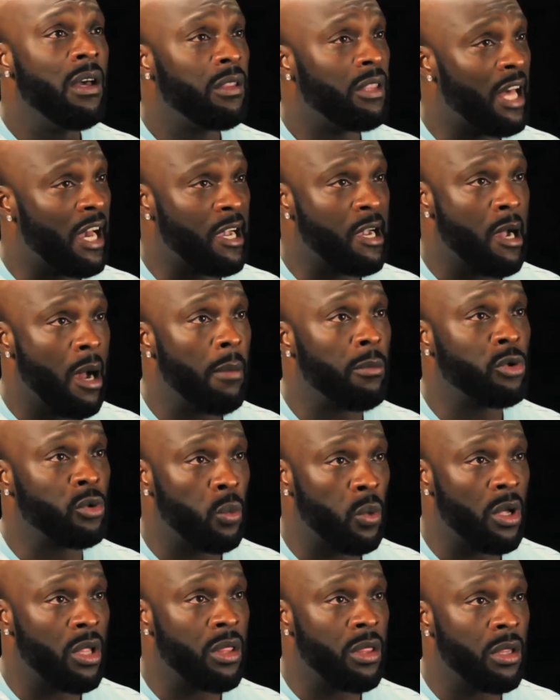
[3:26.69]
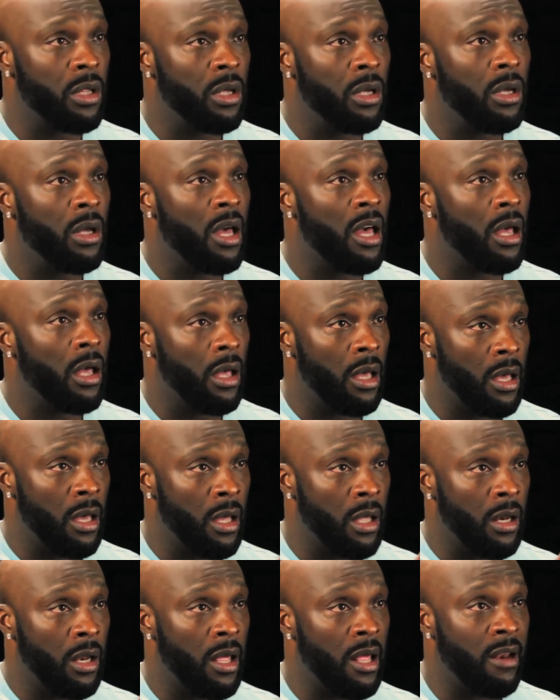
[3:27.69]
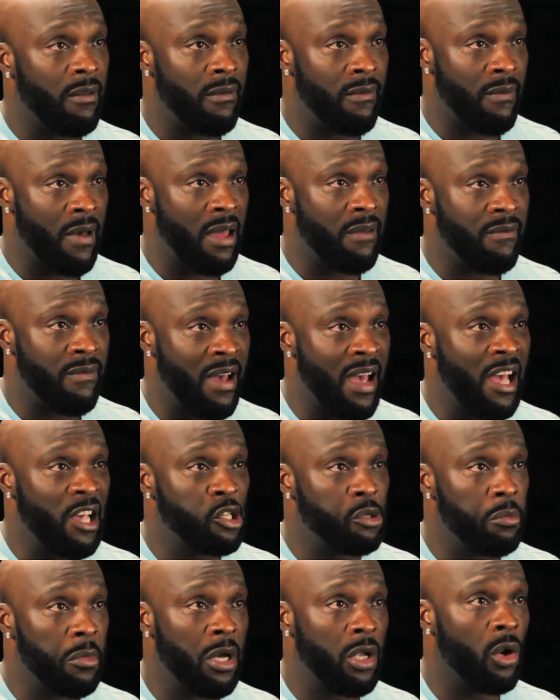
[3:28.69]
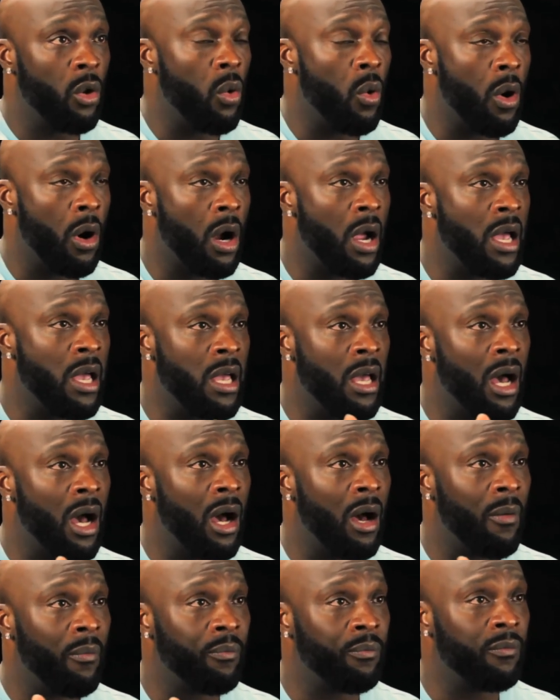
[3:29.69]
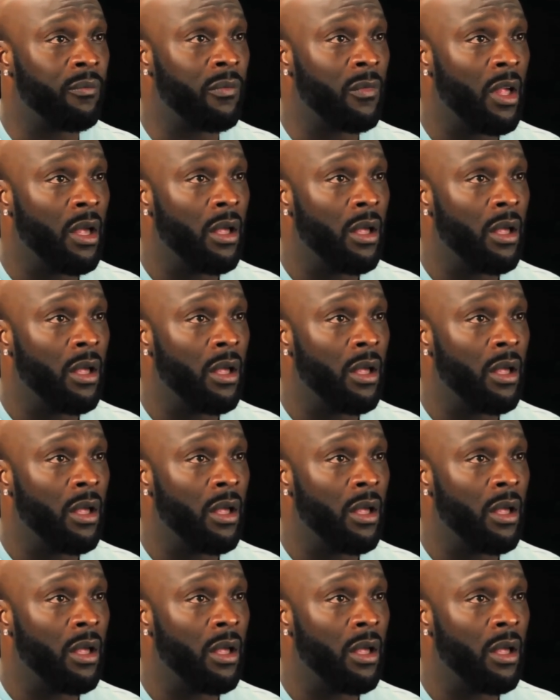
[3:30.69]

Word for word: that comes with an, an advancement or a um,